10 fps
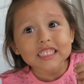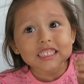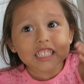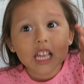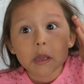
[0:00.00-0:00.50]
Oh
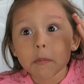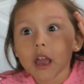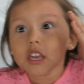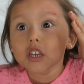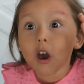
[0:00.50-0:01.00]

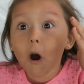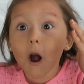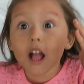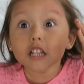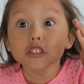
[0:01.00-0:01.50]
my
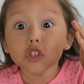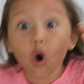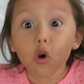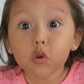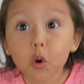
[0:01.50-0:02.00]
god, it's
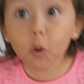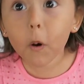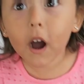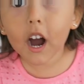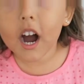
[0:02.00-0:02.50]
so
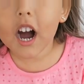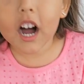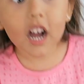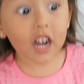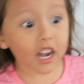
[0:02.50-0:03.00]

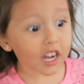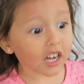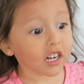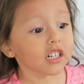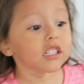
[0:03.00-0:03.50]
cool. No.